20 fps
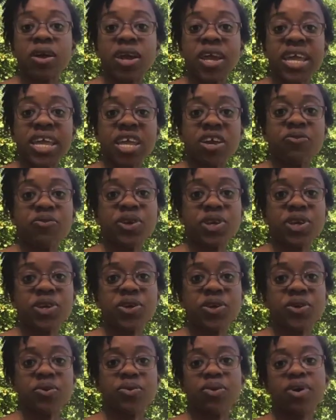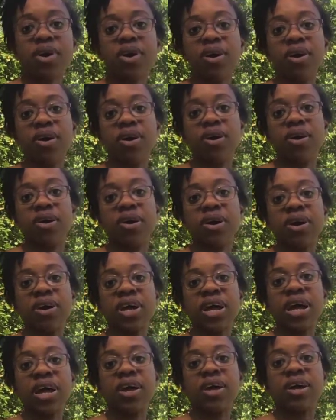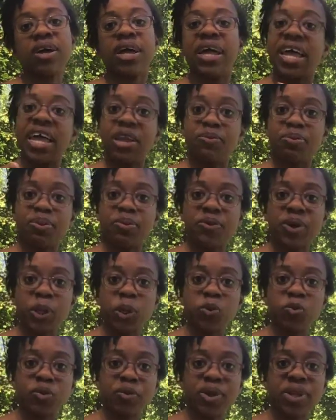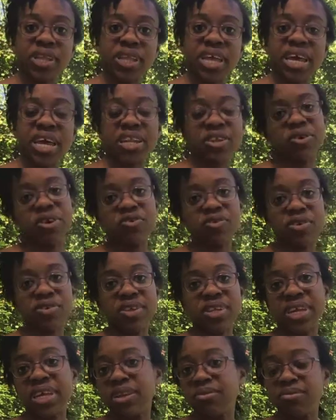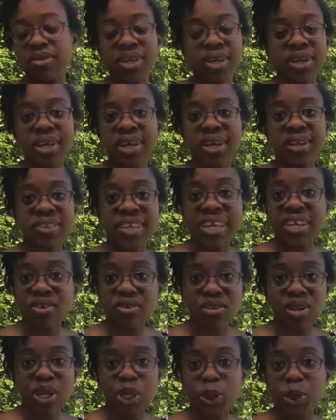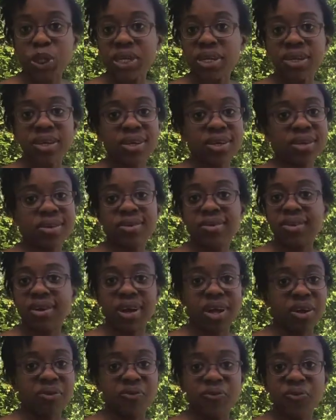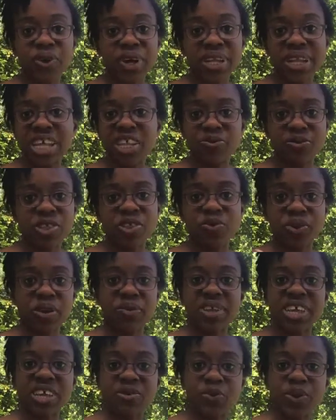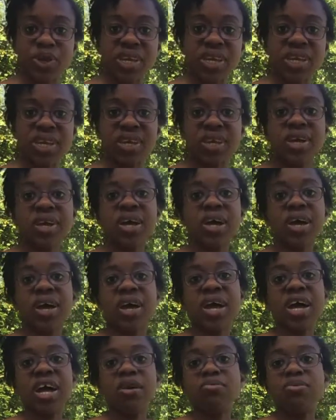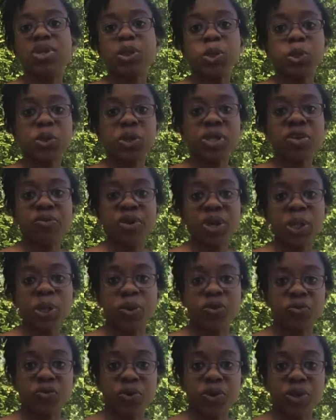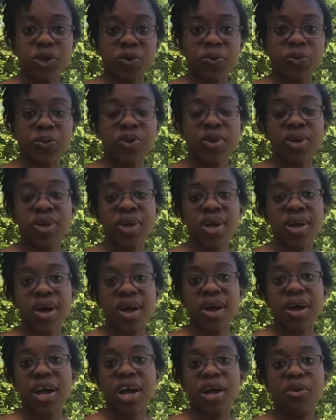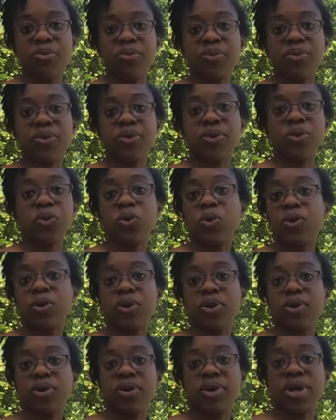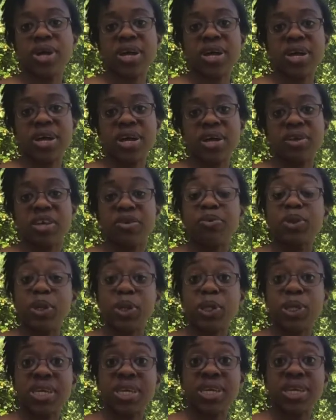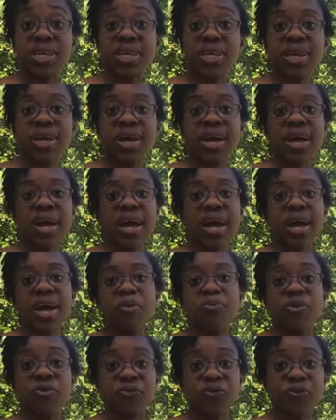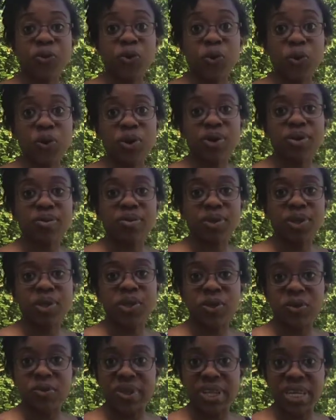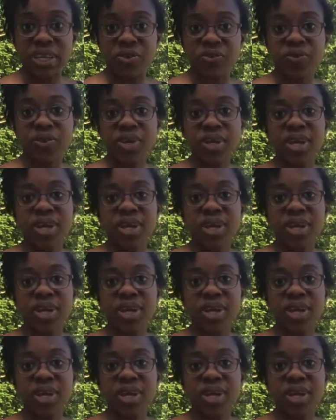if you are a professional woman and you're interested in technology, finance, business, whatever the case may be, join a virtual group or a community before you leave,